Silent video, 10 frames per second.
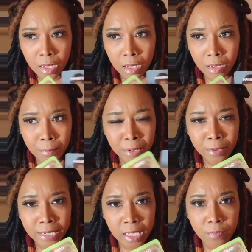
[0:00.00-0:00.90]
I'm
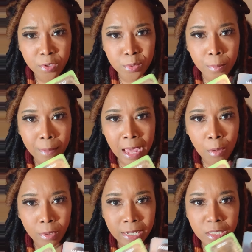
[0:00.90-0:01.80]
hearing giving you the
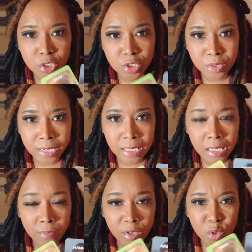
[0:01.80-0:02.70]
power and the strength,
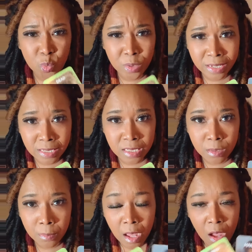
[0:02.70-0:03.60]
giving you
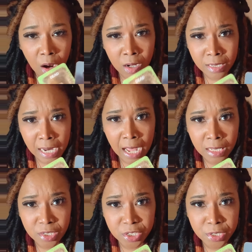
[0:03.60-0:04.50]
wisdom or
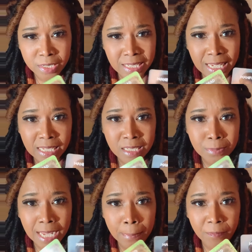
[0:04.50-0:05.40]
knowledge here to take some
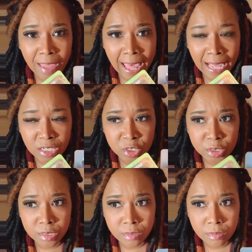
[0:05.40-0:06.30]
type of
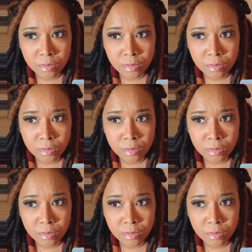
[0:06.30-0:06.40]
action.